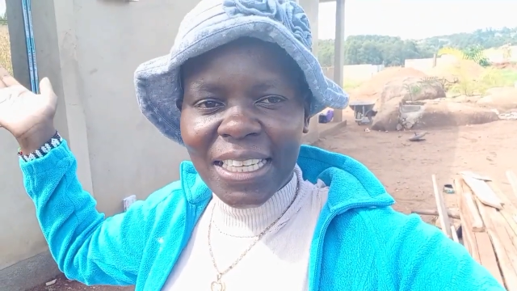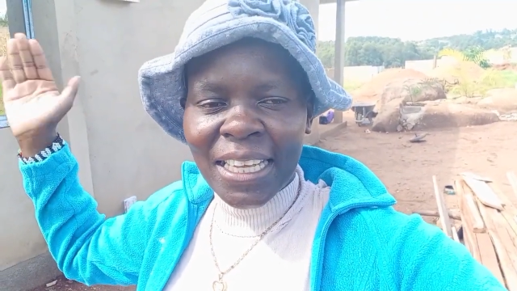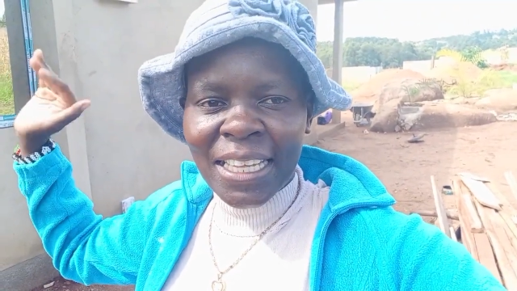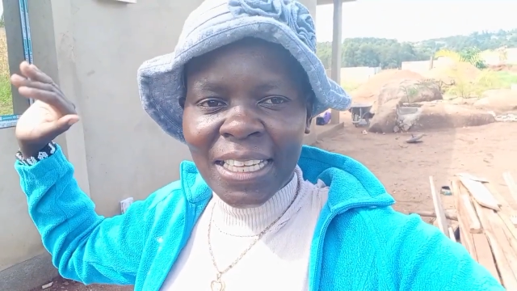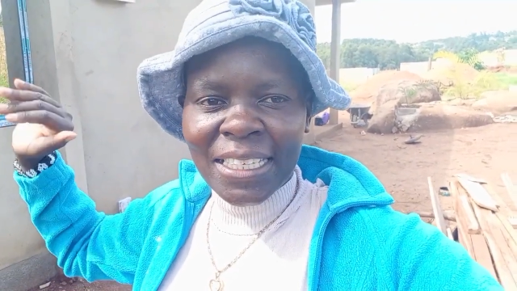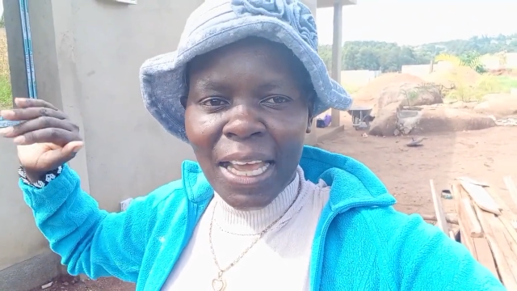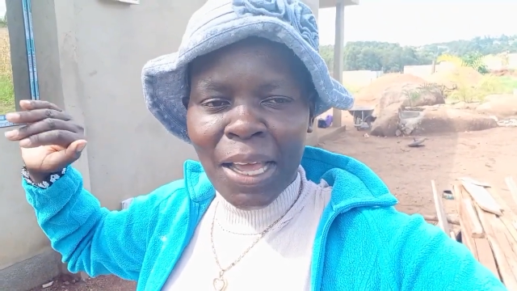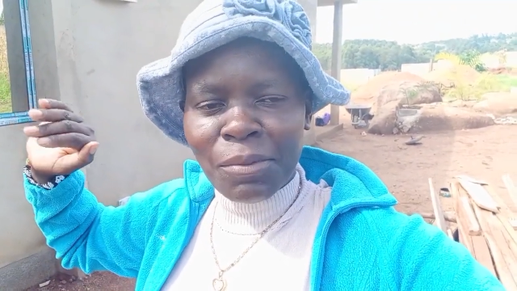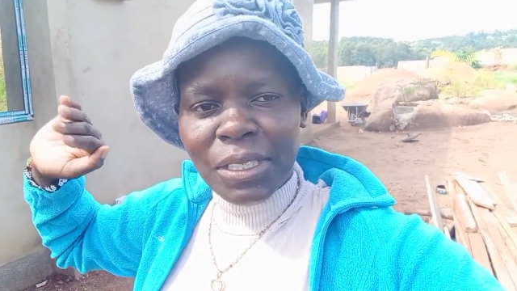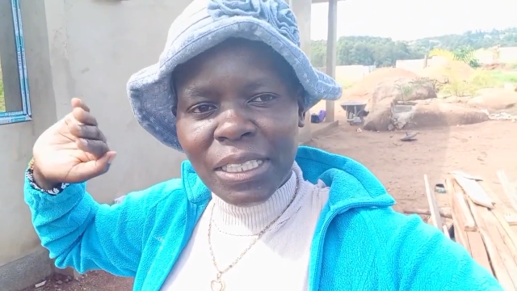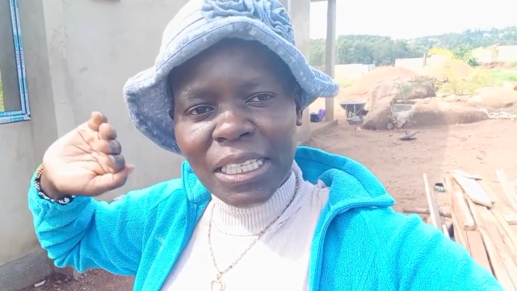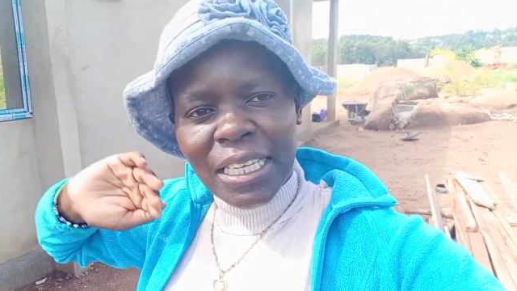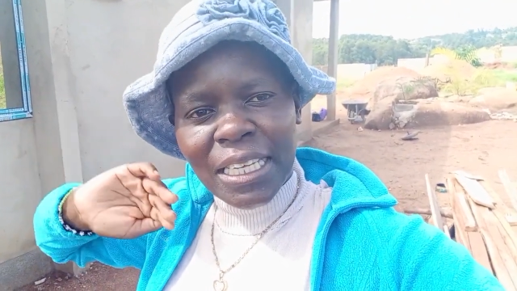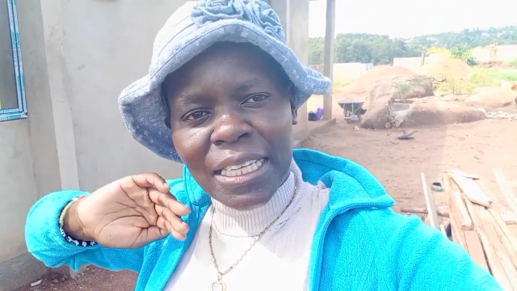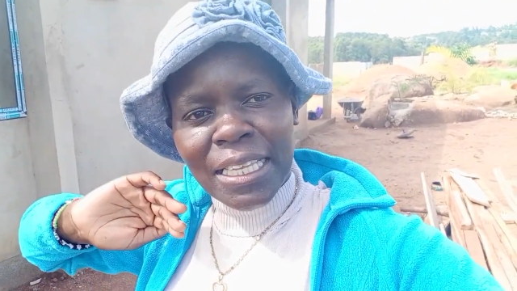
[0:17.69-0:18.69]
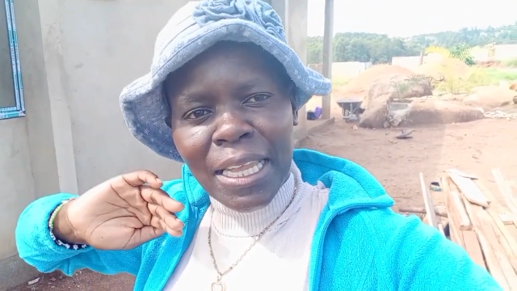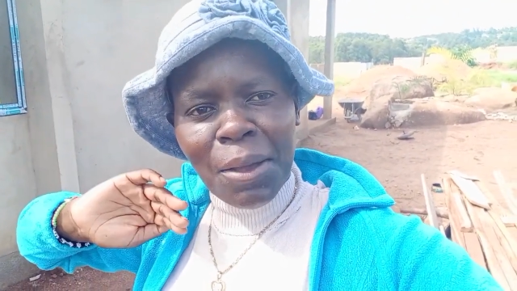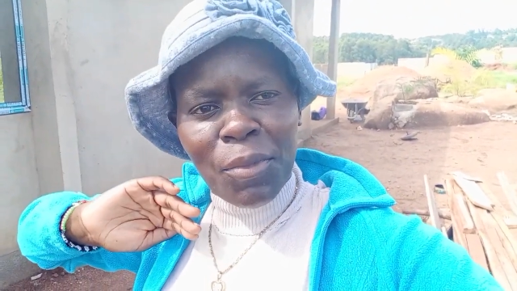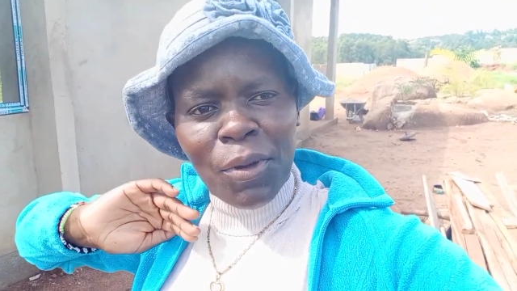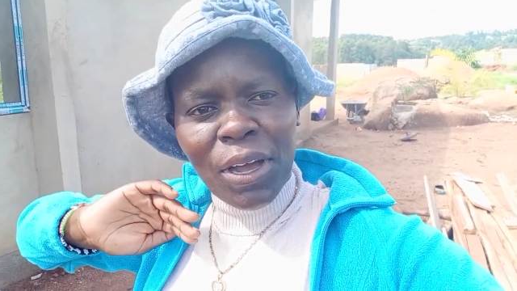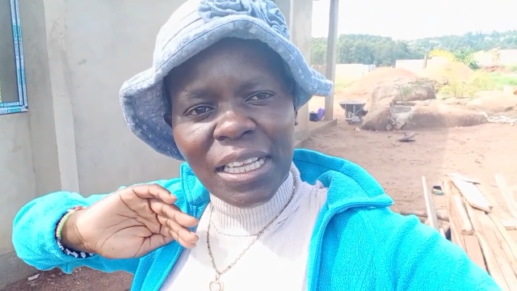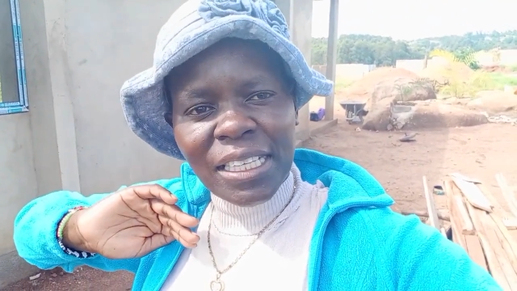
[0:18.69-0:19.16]
and I'm still in
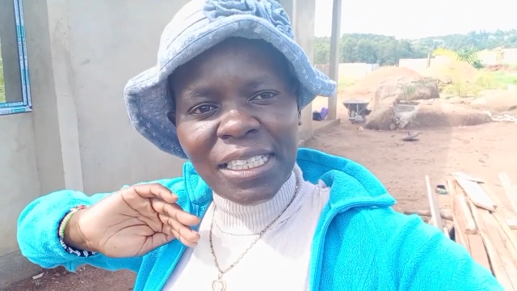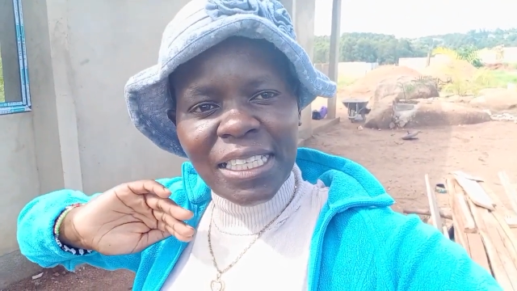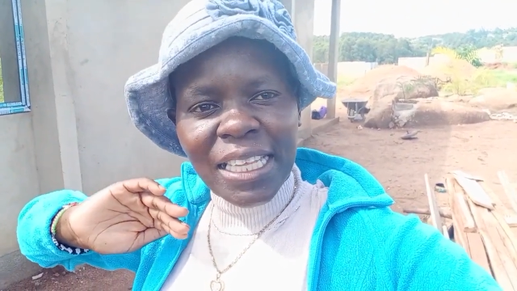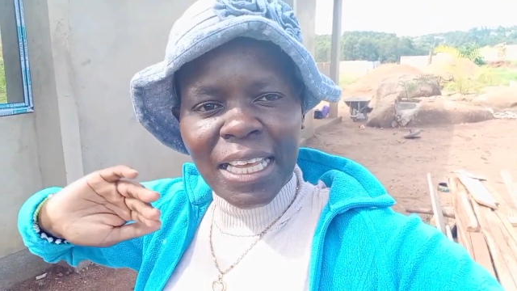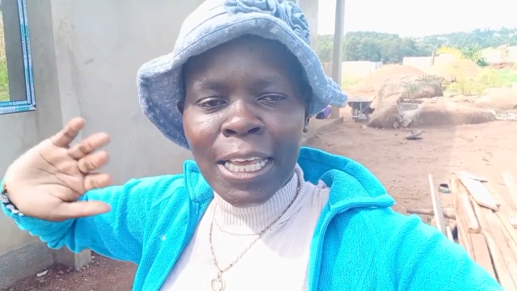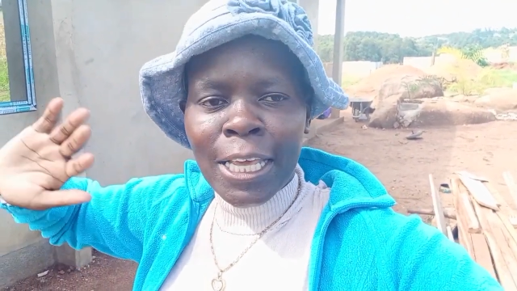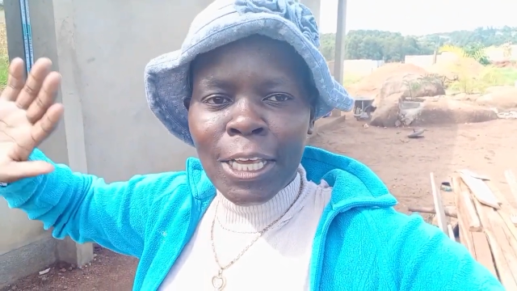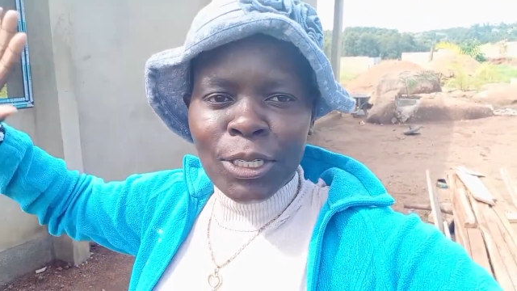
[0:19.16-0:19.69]
Nyabohanse.